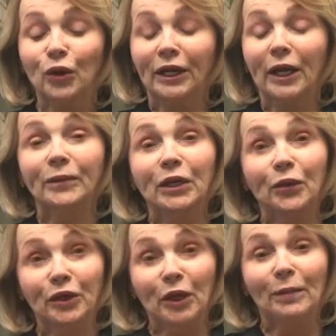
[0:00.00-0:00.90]
I kept
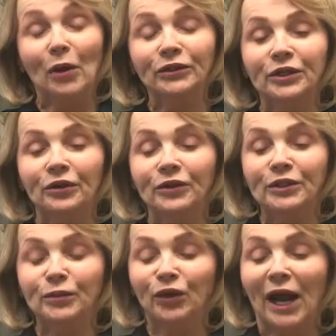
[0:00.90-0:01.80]
hearing about uh,
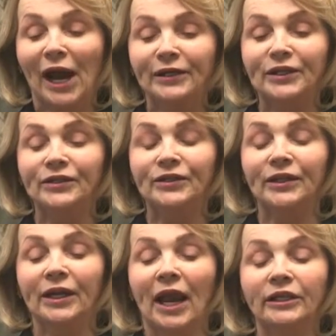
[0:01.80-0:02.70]
this practice
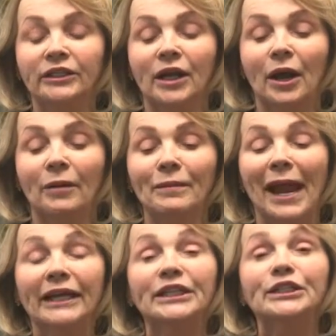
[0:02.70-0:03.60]
at uh,
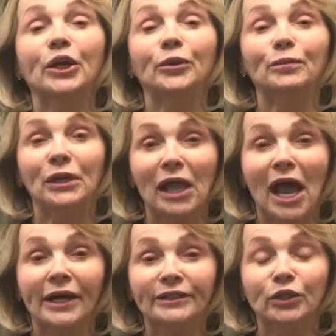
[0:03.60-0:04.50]
McIntyre
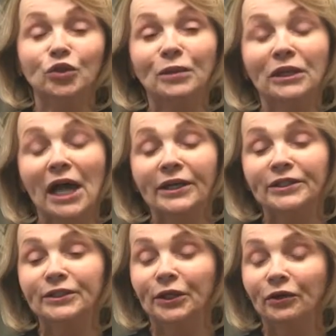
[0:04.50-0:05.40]
Pilates. I do
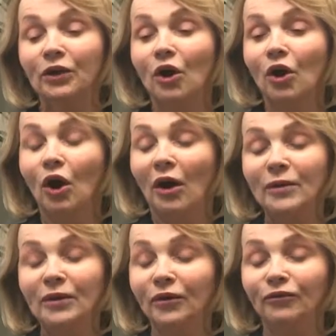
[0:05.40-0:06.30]
Pilates there.
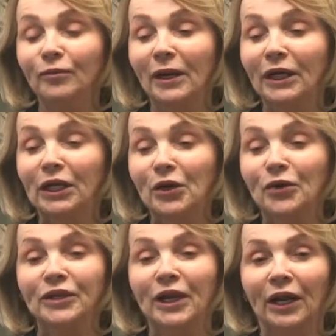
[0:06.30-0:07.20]
I've been there for many
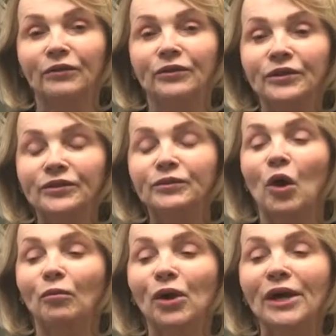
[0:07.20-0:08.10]
years, and this
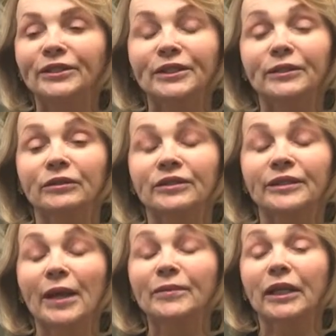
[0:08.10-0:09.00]
practice,
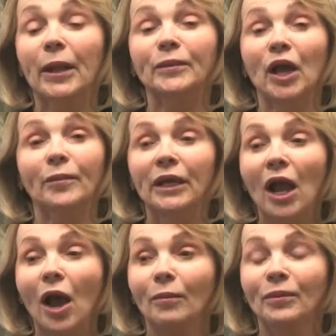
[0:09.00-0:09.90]
this name kept coming
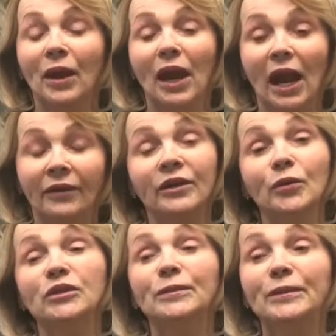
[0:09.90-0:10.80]
up, and that
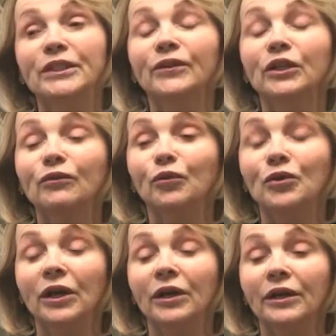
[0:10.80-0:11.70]
it was specifically
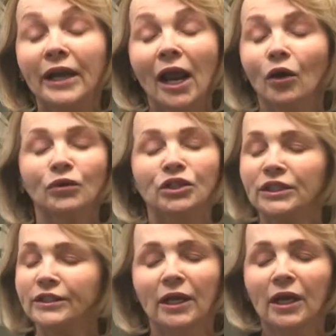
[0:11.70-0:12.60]
for the neck, which
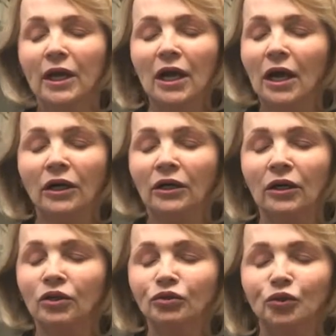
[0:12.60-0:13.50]
is
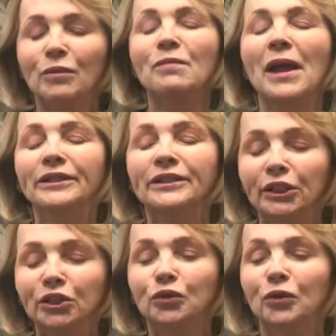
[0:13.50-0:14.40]
a tremendous
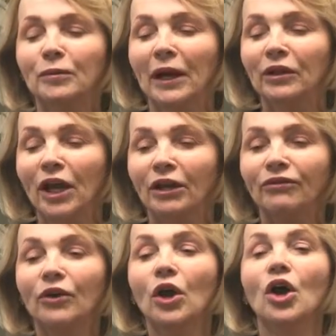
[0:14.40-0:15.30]
issue in my
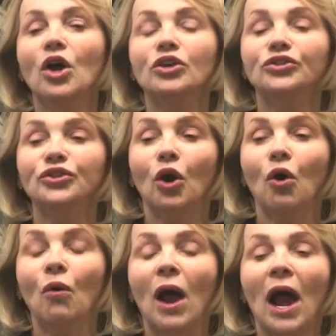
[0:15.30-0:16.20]
life.
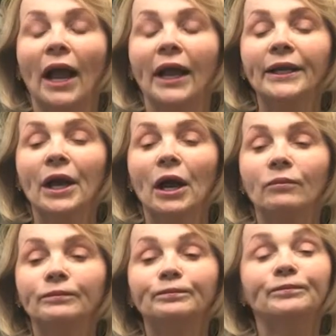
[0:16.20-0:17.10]
So I
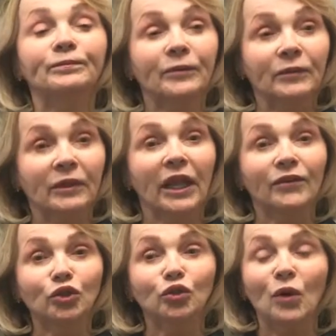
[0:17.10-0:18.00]
um,
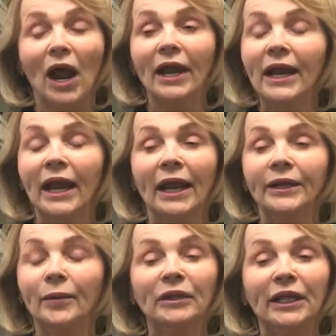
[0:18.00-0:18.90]
gave it a try,
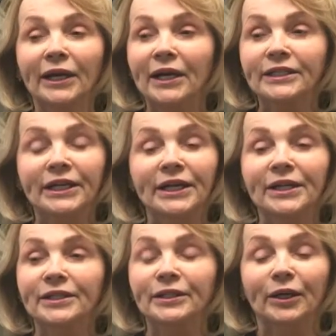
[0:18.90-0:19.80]
and I'm glad I did.
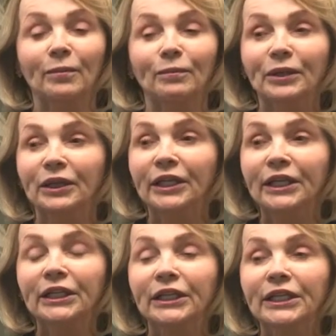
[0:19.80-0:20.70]
It is a
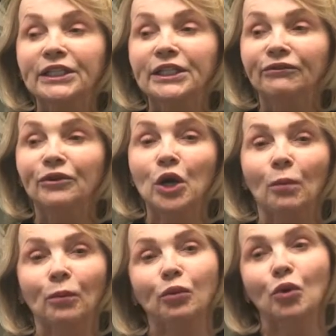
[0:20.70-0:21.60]
completely different
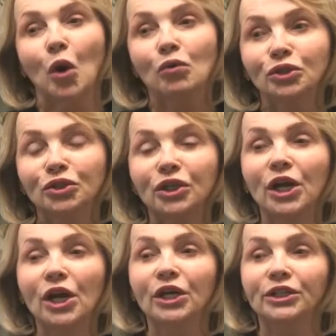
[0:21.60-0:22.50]
approach
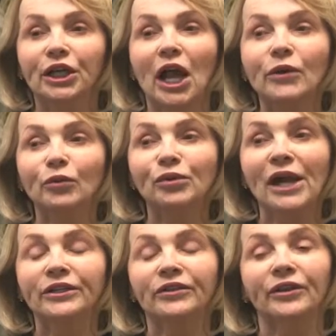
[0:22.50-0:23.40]
to
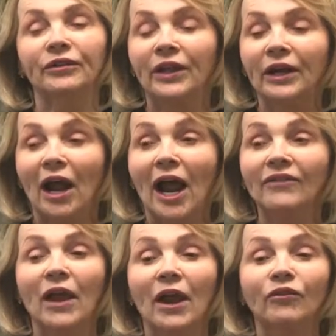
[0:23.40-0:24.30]
chiropractic than that
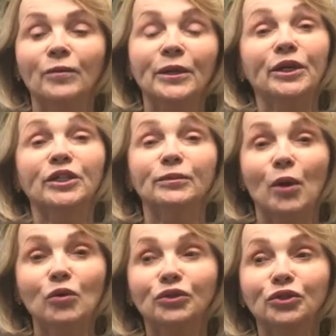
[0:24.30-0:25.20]
I've ever been
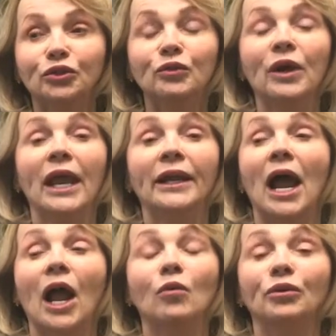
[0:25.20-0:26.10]
exposed to, and
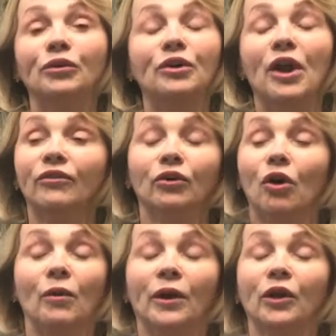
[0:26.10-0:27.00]
I will never
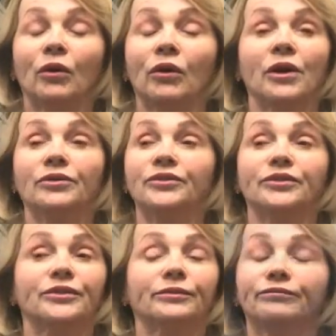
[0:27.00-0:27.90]
go anywhere else.